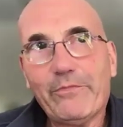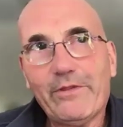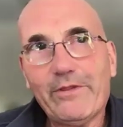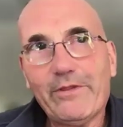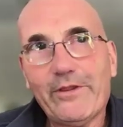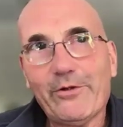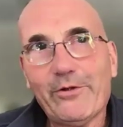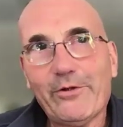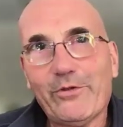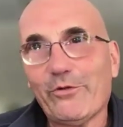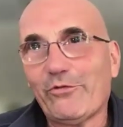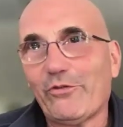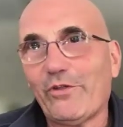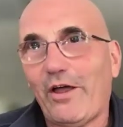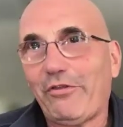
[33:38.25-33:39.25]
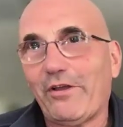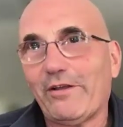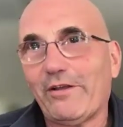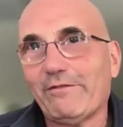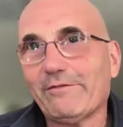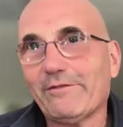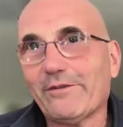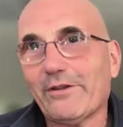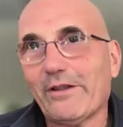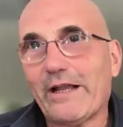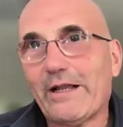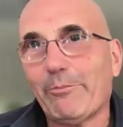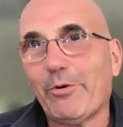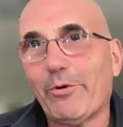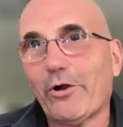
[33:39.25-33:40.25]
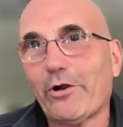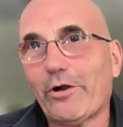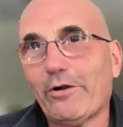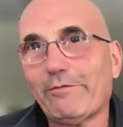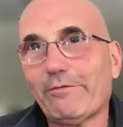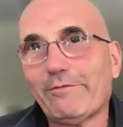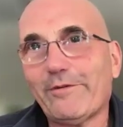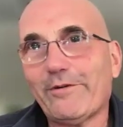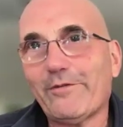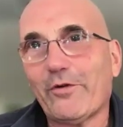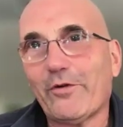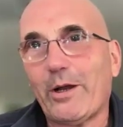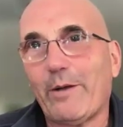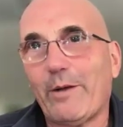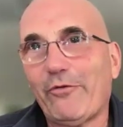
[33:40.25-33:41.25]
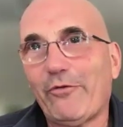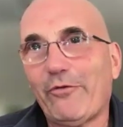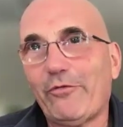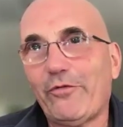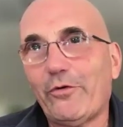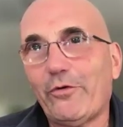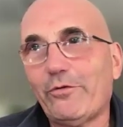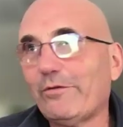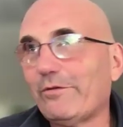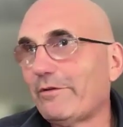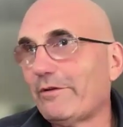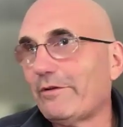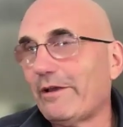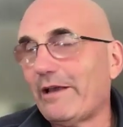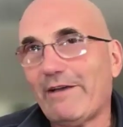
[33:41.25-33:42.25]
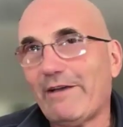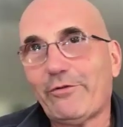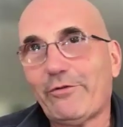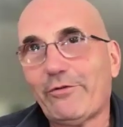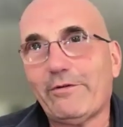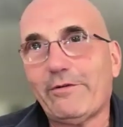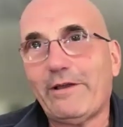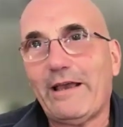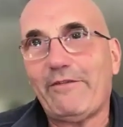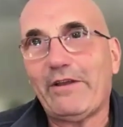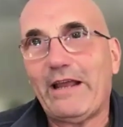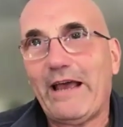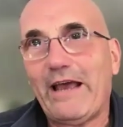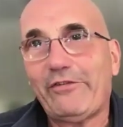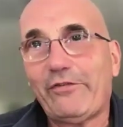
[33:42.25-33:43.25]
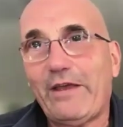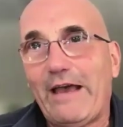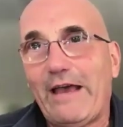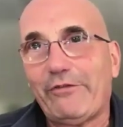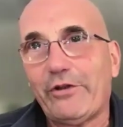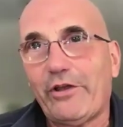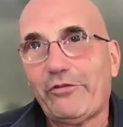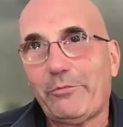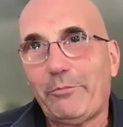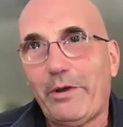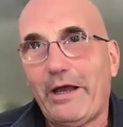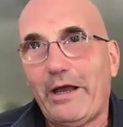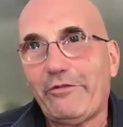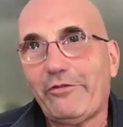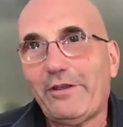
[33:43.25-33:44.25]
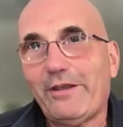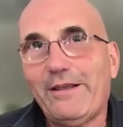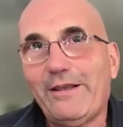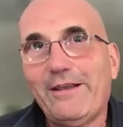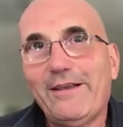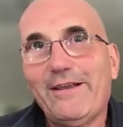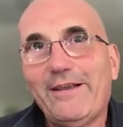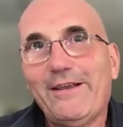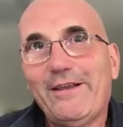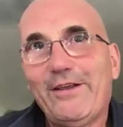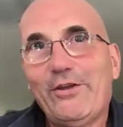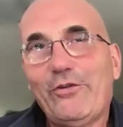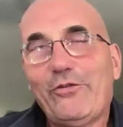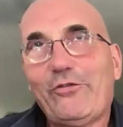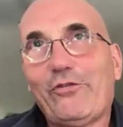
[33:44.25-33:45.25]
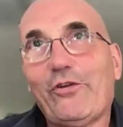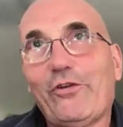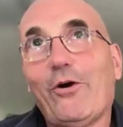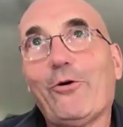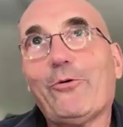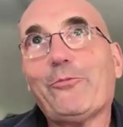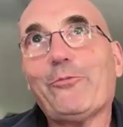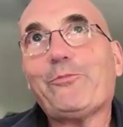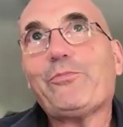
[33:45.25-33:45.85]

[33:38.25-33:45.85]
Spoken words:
there's nothing like a burger for comfort food after having half a dozen pints. So